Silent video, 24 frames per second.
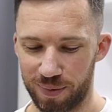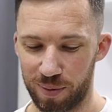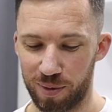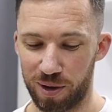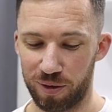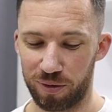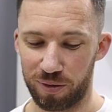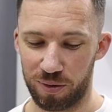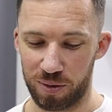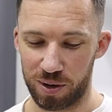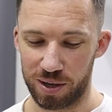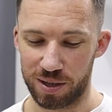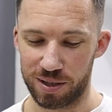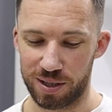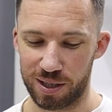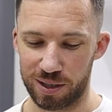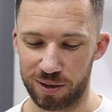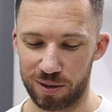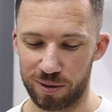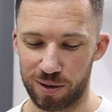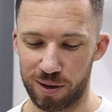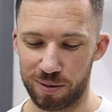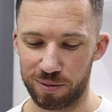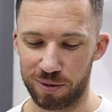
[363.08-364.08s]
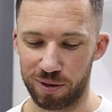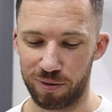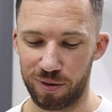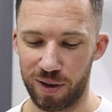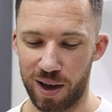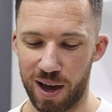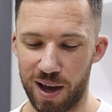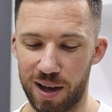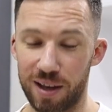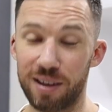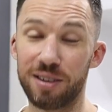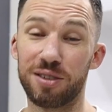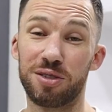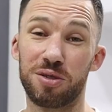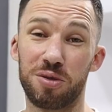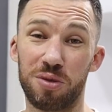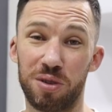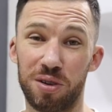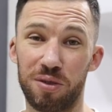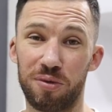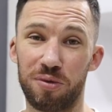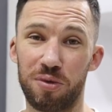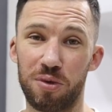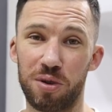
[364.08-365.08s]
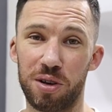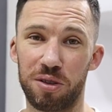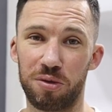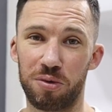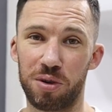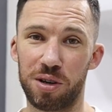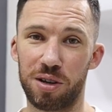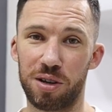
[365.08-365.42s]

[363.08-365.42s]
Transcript: I'm at 46 grams of fat, 243